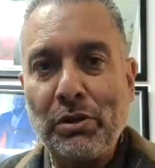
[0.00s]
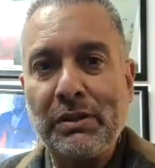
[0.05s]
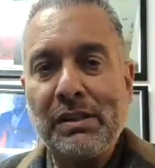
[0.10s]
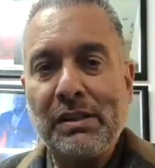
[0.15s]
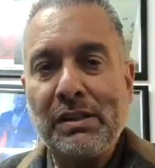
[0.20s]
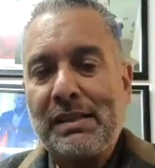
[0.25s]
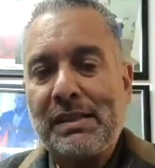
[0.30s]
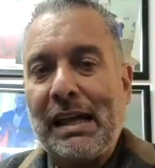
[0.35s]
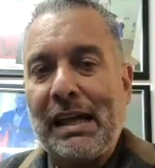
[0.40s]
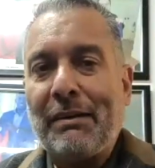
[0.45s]
the
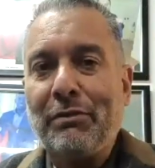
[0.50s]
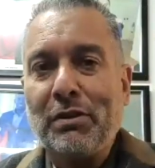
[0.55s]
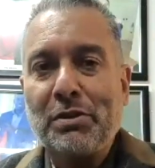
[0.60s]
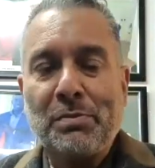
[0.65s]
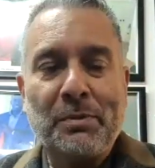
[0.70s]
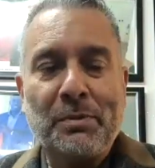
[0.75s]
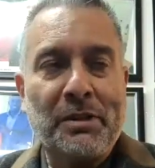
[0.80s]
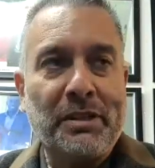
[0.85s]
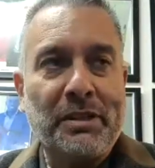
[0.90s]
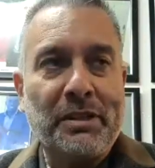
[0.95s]

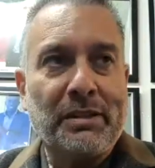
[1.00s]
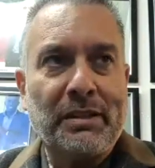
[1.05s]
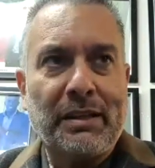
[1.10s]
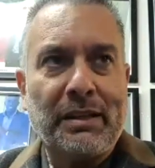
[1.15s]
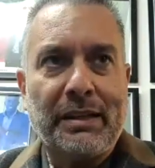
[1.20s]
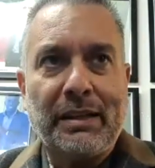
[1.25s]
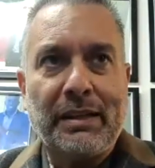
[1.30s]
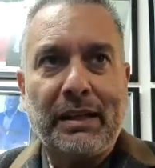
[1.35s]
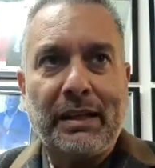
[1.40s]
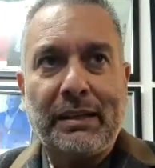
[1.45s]
establishment and
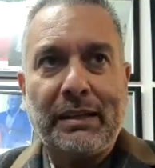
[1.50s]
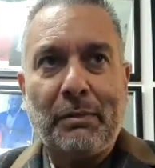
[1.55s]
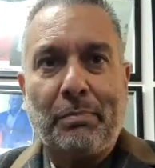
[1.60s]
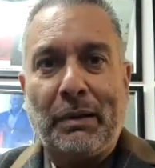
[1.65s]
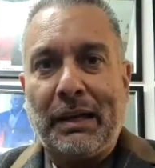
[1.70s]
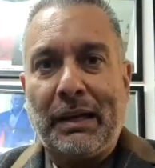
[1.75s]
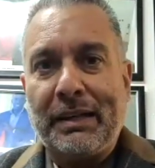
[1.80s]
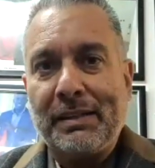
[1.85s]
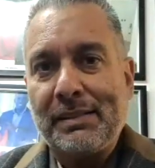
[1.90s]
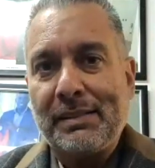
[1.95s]
the
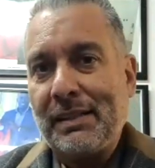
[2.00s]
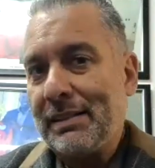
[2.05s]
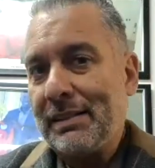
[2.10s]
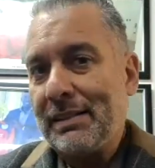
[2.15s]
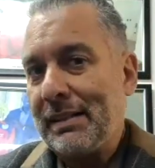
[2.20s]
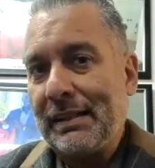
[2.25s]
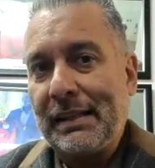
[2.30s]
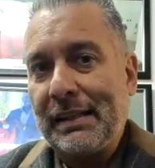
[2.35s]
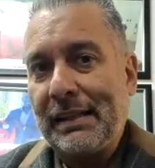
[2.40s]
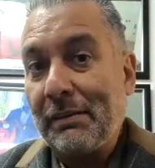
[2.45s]
players that
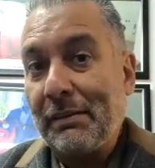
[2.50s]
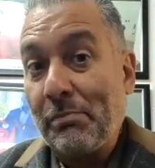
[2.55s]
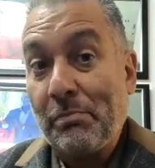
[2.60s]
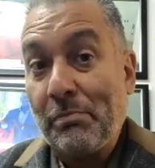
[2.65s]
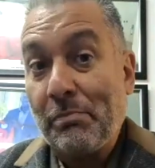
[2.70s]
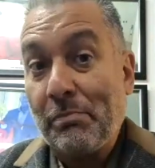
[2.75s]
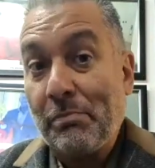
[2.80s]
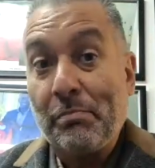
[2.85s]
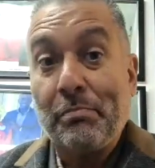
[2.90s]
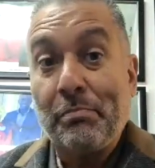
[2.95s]
had
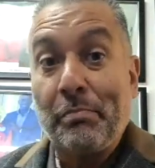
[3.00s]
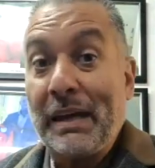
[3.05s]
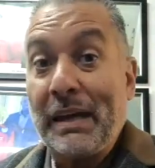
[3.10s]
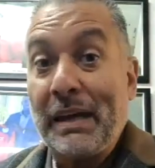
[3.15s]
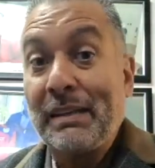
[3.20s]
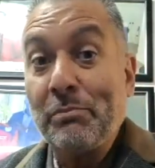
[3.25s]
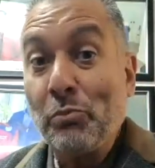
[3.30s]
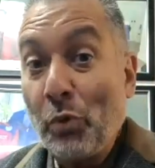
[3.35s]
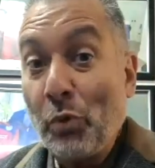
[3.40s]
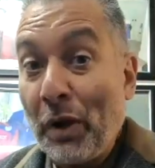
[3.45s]
made them
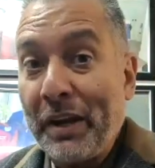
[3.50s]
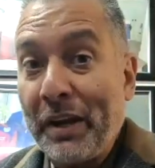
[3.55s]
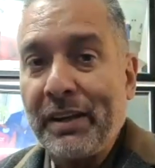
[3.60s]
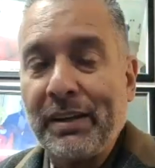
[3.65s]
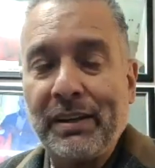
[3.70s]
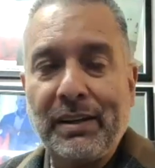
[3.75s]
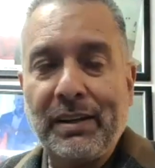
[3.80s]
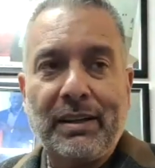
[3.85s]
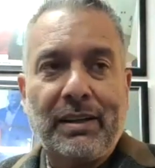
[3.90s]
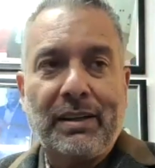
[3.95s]
win.
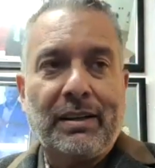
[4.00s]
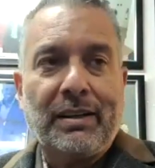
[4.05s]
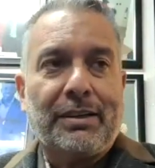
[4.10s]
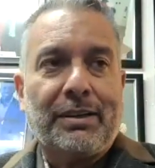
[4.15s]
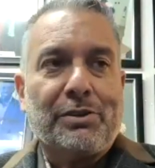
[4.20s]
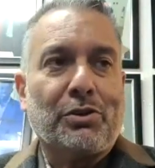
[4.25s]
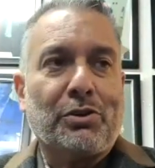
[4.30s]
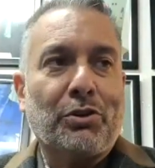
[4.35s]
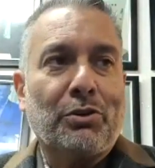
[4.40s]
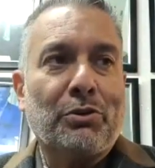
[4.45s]

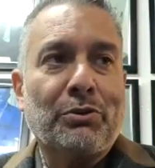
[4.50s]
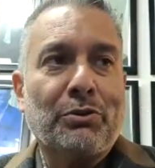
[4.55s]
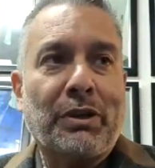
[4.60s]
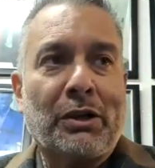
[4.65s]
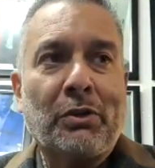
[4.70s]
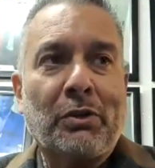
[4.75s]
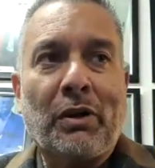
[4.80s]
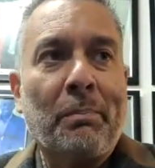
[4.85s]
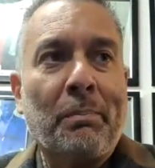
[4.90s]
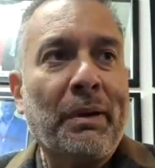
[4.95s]
So they could
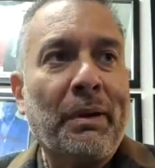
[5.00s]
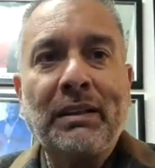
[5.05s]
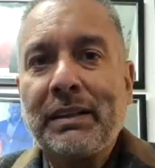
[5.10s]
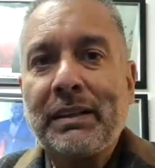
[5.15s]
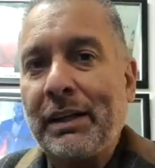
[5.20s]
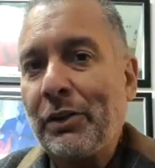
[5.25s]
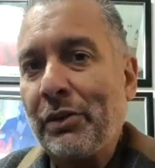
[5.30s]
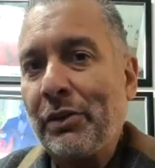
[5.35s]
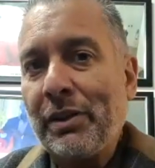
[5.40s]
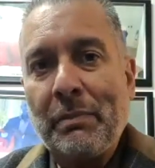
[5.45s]
have built
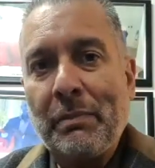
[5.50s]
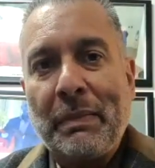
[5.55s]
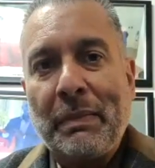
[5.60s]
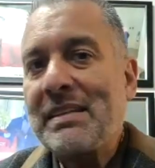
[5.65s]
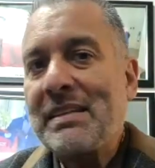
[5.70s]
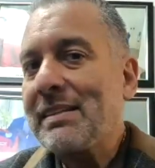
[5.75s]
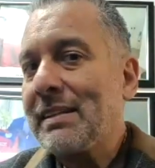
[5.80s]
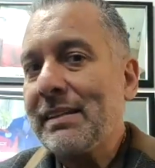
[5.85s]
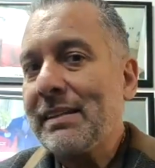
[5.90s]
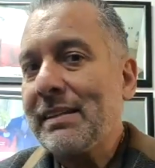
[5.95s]
another
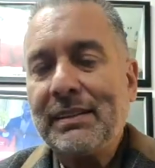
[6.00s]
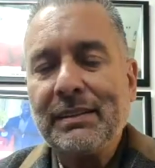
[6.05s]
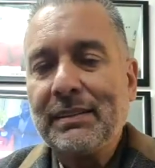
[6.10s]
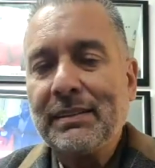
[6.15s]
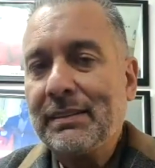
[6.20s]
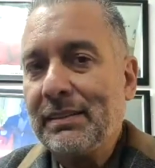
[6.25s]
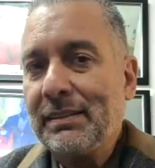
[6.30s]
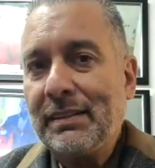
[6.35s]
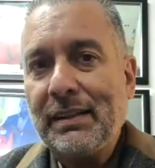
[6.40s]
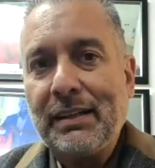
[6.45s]
Messi
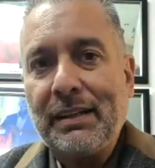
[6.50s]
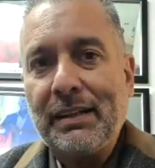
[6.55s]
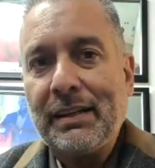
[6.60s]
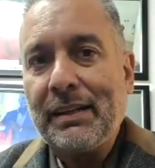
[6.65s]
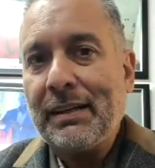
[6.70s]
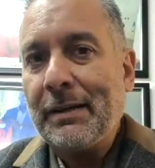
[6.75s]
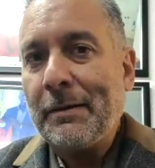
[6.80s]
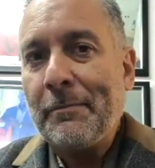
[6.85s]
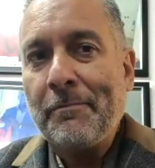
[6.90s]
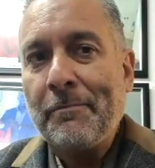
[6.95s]

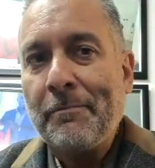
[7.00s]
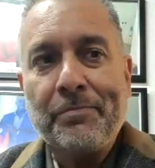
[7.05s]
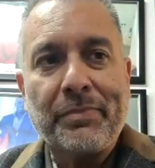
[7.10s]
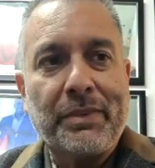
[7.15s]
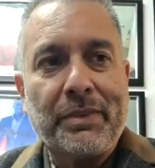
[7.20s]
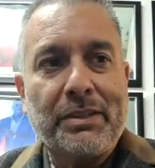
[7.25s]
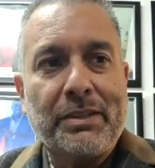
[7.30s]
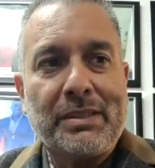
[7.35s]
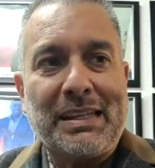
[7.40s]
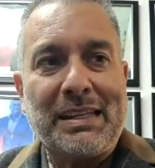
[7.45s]

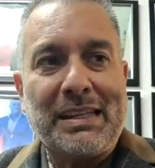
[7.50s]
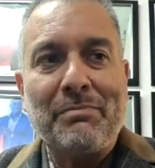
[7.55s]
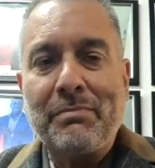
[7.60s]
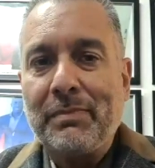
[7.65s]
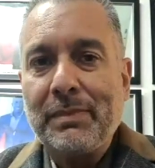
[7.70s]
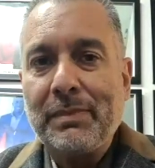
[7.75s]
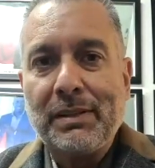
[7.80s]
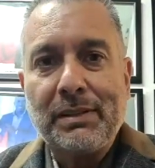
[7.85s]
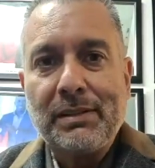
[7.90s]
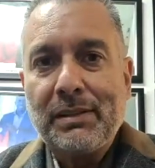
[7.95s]
team
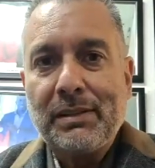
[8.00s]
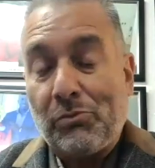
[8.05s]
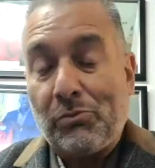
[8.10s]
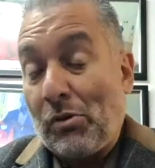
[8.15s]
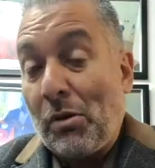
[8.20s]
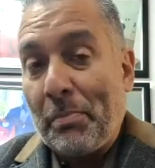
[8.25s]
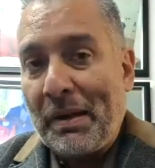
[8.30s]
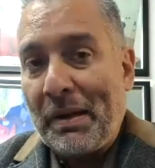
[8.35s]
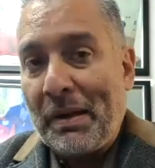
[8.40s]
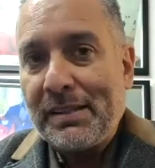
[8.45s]

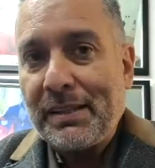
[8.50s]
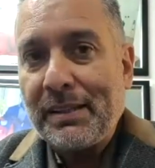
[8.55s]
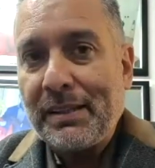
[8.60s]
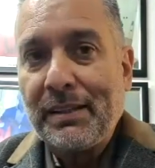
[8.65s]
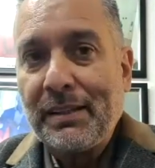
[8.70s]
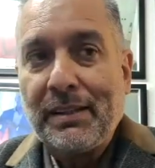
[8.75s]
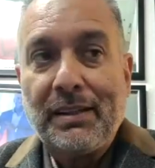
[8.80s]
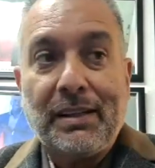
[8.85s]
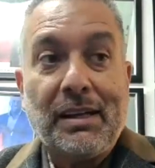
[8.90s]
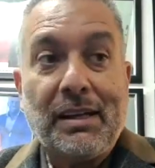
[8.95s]
around Messi,
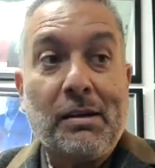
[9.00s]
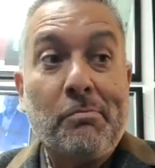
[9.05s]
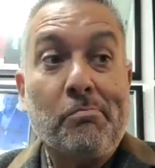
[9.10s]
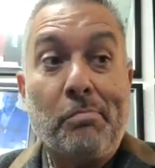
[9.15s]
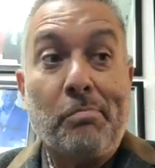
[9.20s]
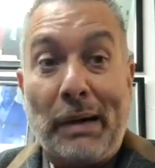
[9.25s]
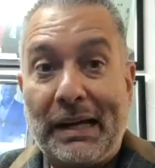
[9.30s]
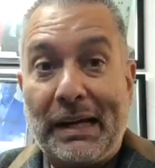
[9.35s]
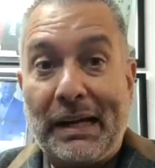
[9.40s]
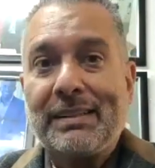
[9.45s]

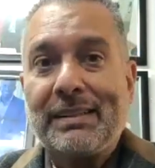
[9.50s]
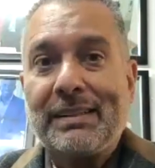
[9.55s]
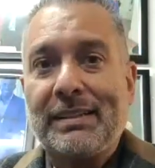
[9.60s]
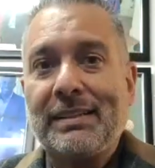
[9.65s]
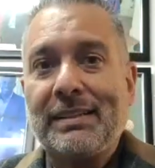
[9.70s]
but